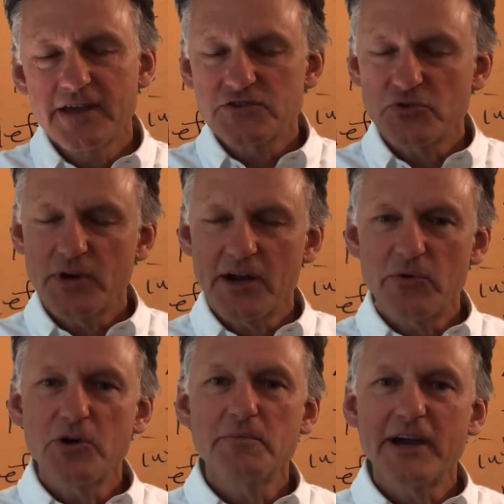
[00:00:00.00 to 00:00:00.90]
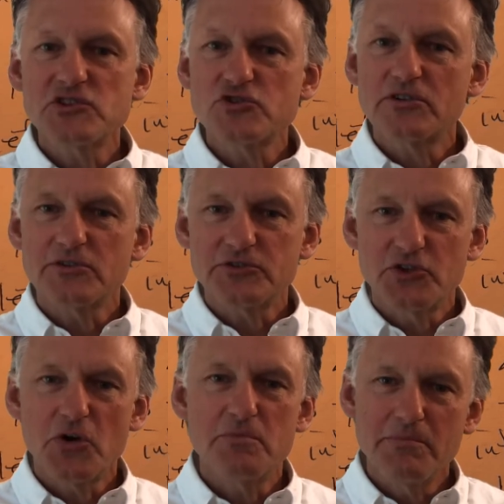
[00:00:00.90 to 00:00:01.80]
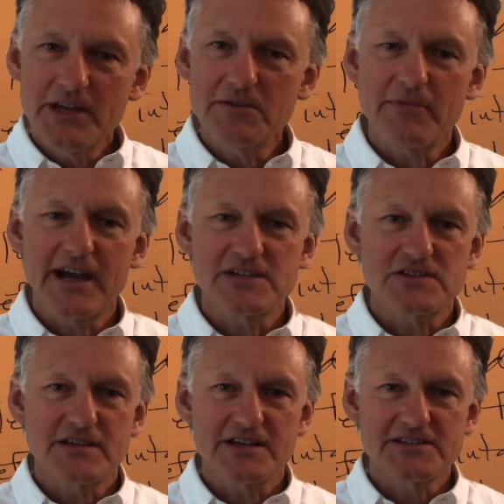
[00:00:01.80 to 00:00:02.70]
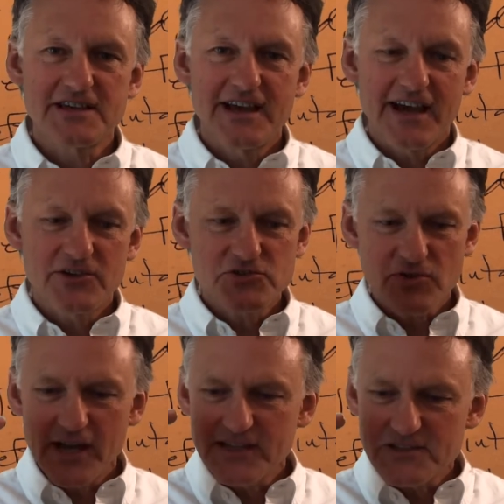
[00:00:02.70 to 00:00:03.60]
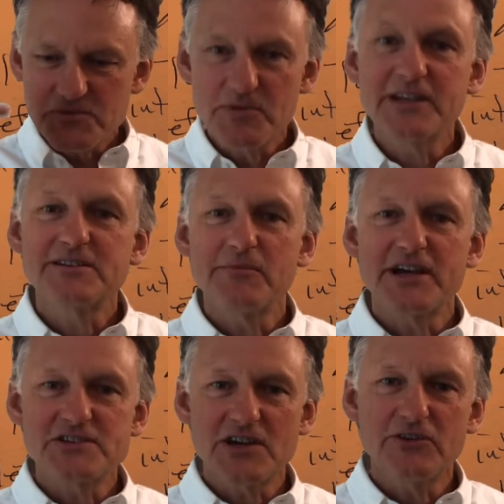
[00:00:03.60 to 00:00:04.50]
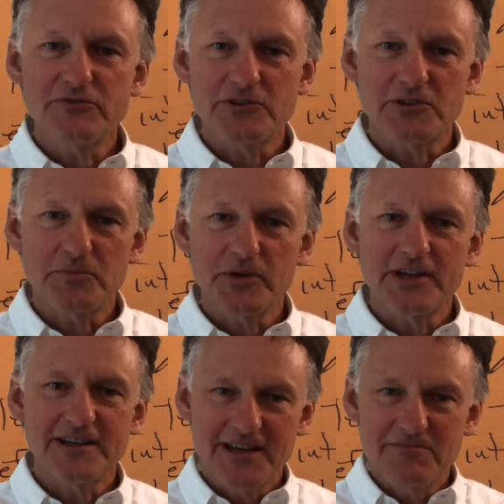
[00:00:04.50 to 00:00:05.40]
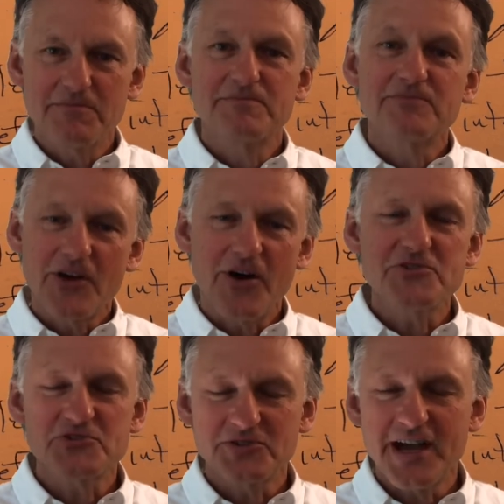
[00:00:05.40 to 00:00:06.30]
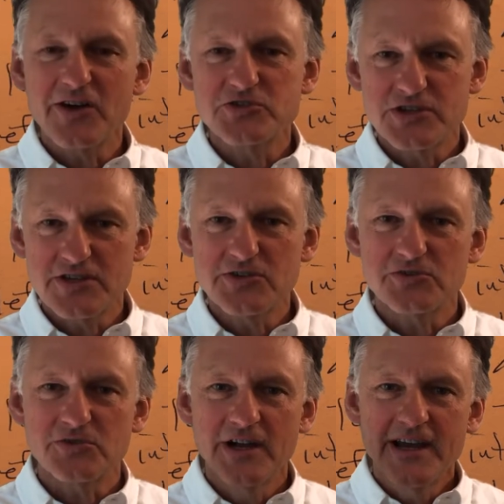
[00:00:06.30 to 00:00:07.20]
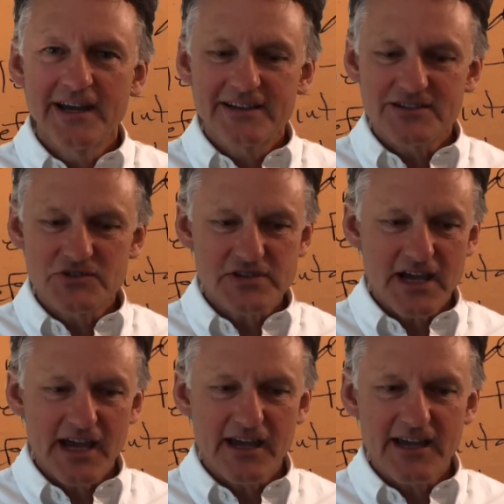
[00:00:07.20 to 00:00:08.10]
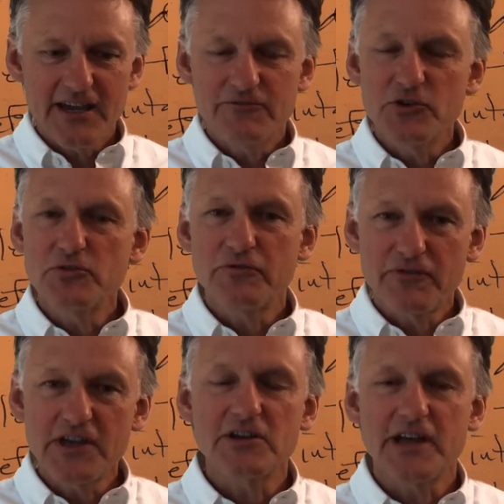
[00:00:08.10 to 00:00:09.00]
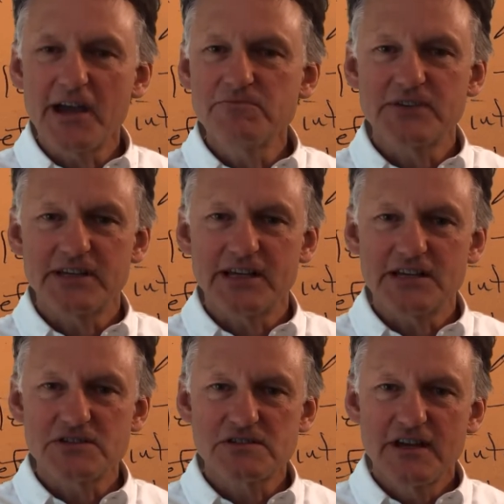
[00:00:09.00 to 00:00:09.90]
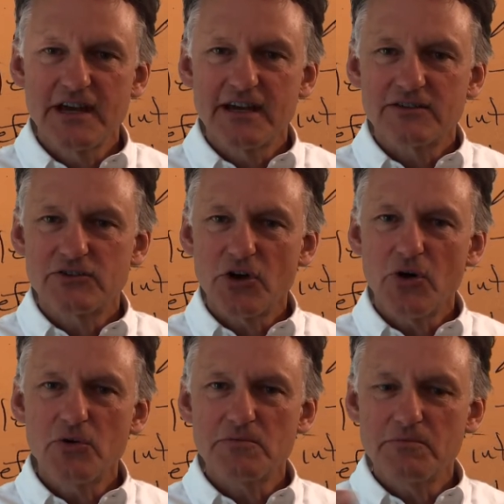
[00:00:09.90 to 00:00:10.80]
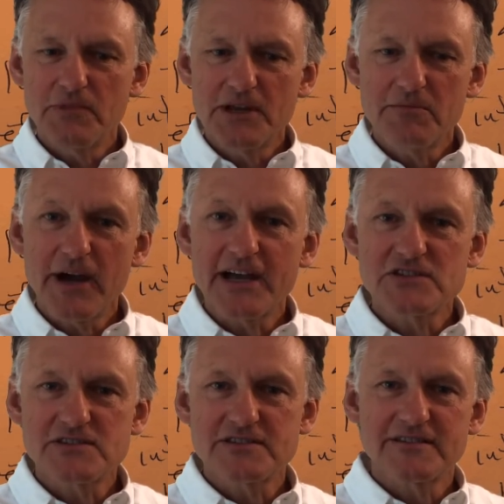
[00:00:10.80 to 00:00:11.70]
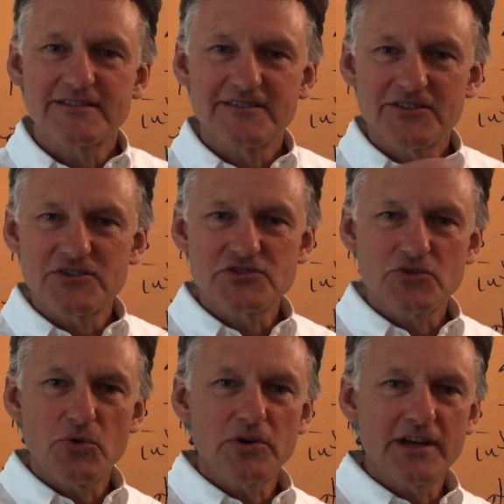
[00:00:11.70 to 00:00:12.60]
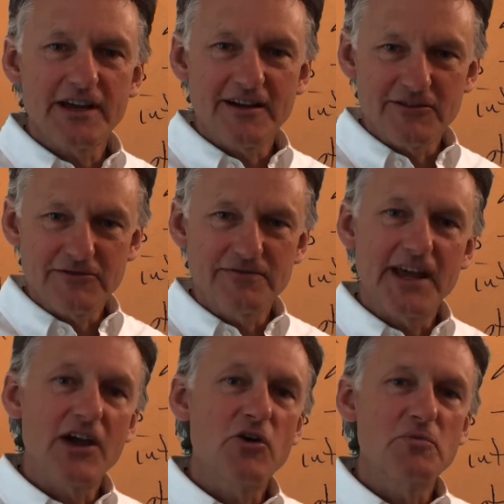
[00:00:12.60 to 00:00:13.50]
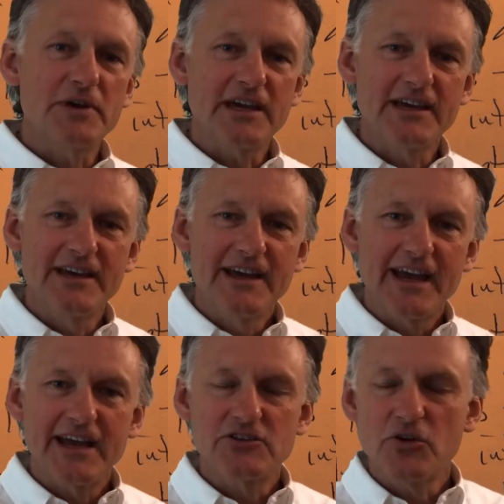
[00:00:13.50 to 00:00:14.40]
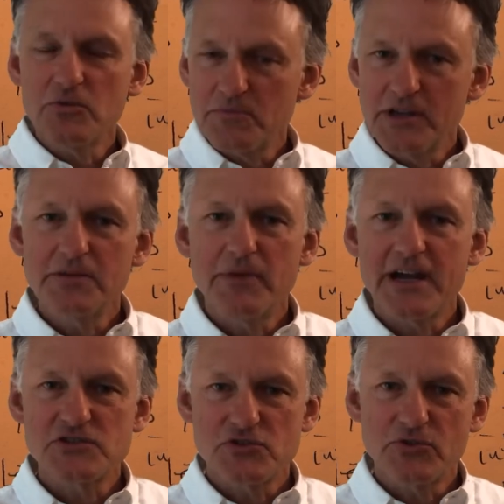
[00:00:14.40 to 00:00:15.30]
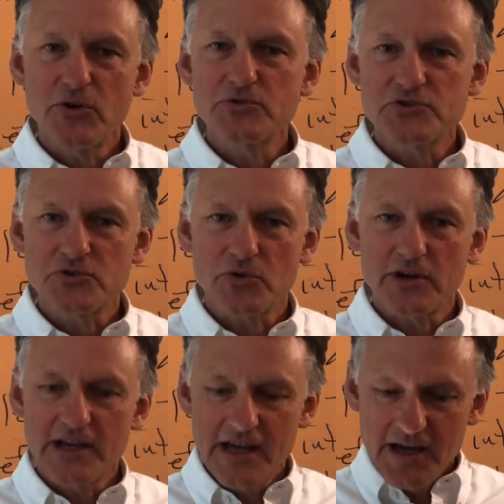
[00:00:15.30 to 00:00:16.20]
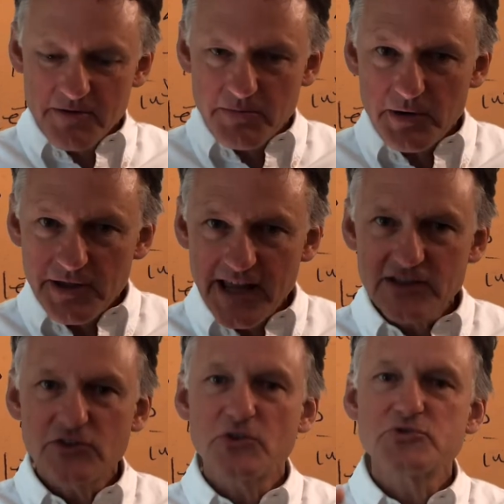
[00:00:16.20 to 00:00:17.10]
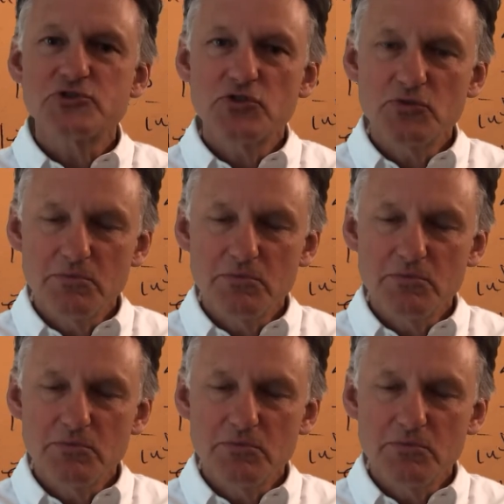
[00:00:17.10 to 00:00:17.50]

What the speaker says: So when I wrote in my journal, don't minimize this, I was trying to speak to myself a little bit and also now to you to say, if you feel emptiness, don't minimize the story of Naomi and don't minimize your own story, but let those 2